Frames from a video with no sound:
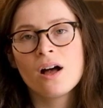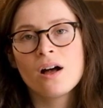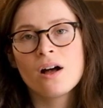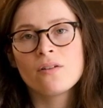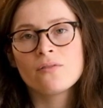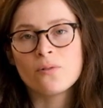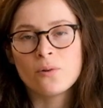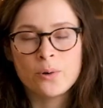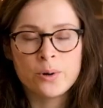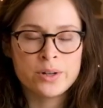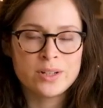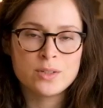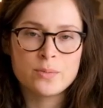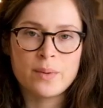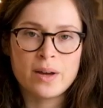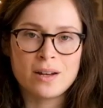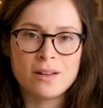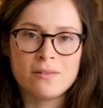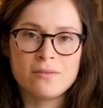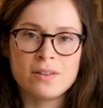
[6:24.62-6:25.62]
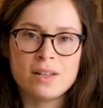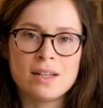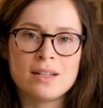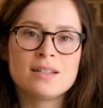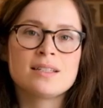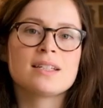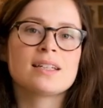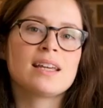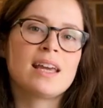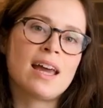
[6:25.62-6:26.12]
for its
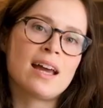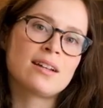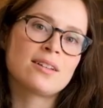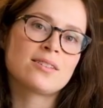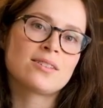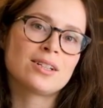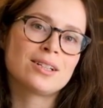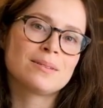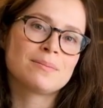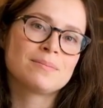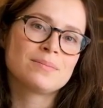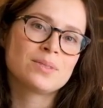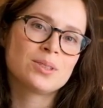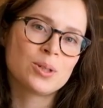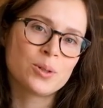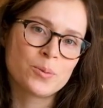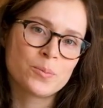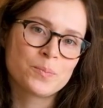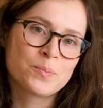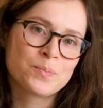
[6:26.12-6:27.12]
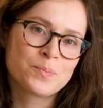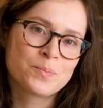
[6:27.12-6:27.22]
benefit to cancer too.